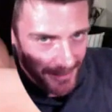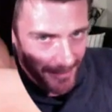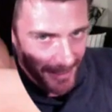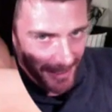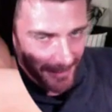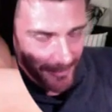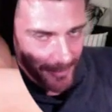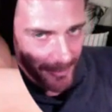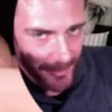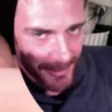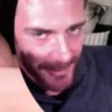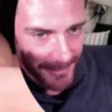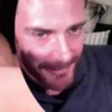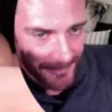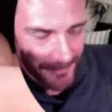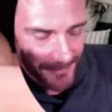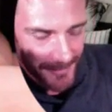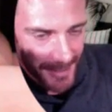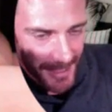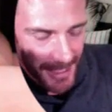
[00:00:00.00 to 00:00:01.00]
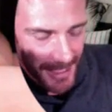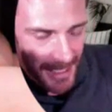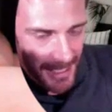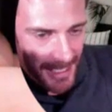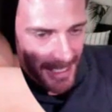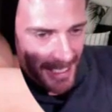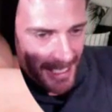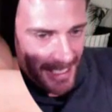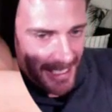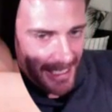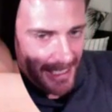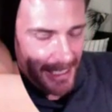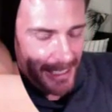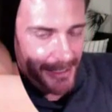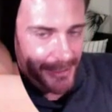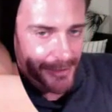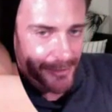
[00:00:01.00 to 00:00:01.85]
the back pocket. Uh,